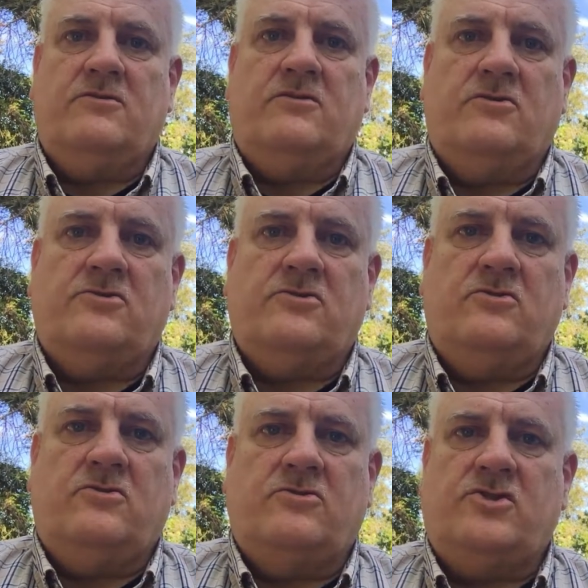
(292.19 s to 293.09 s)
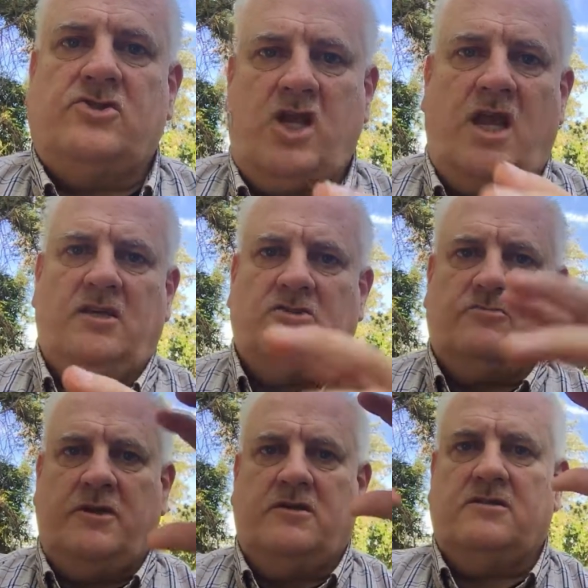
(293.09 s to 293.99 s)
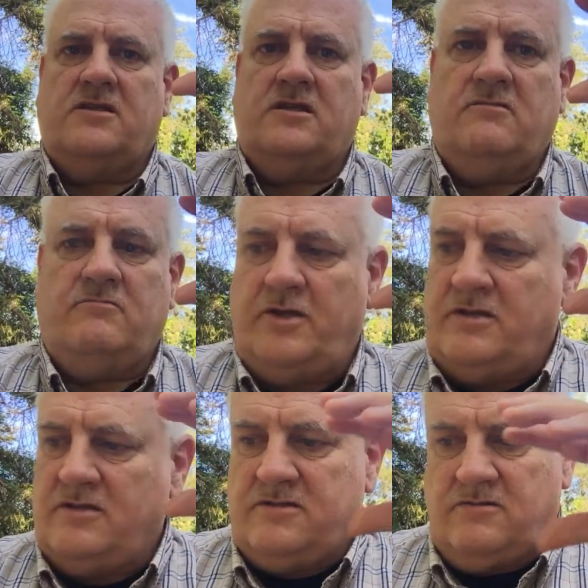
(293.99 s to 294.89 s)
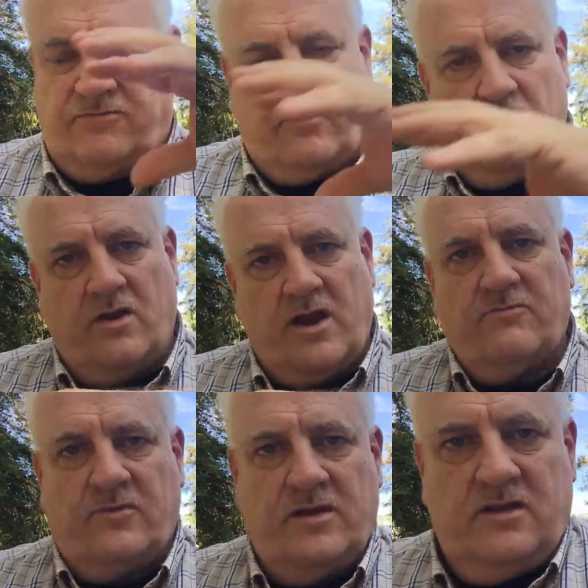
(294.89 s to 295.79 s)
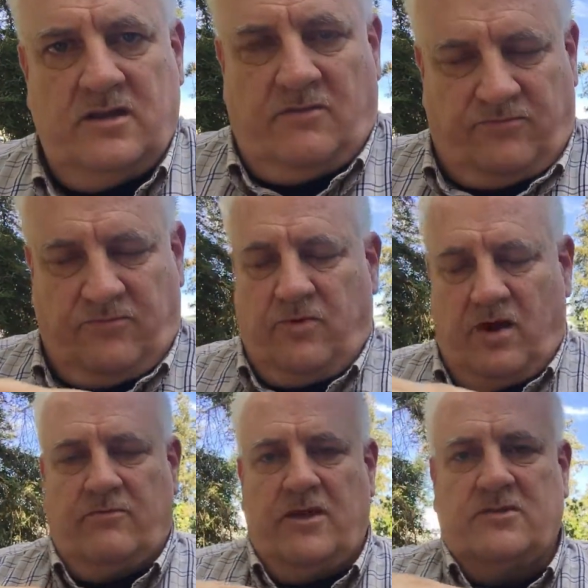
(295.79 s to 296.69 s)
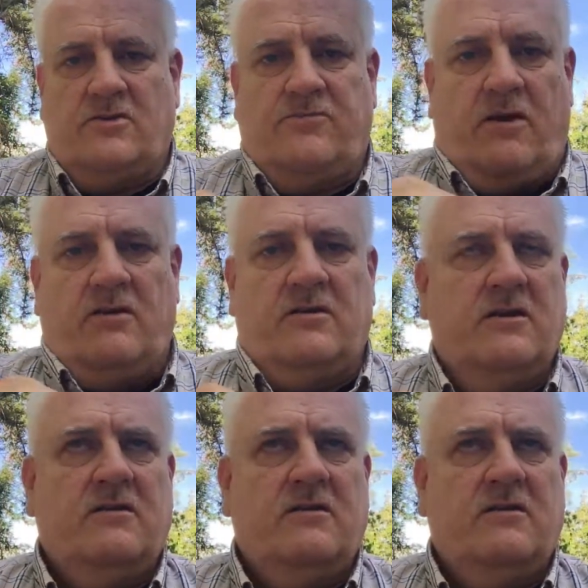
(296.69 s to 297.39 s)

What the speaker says: those change, because from what I've read so far, and